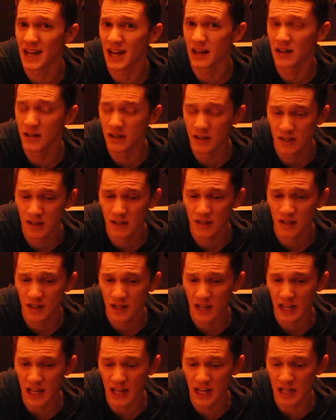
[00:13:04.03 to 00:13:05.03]
again,
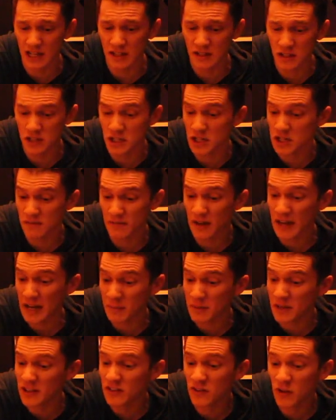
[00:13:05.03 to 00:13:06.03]
and she invited
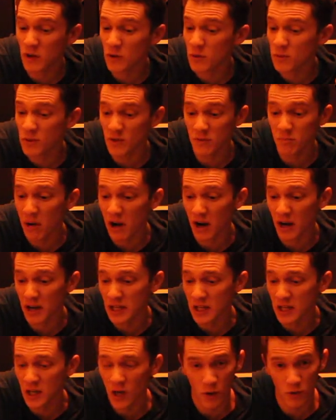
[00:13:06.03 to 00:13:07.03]
me to this
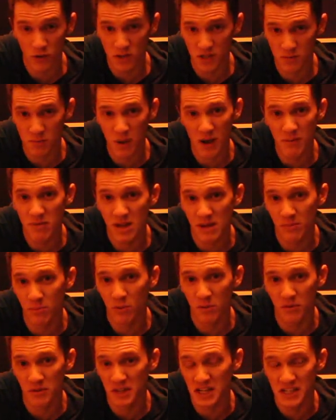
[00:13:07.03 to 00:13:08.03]
party hosted by
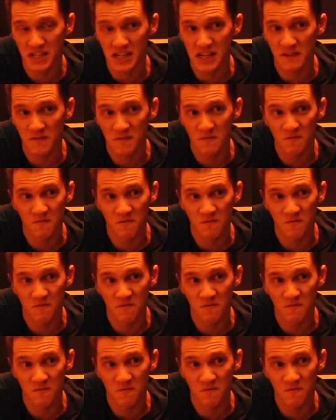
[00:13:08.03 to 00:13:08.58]
people that I can't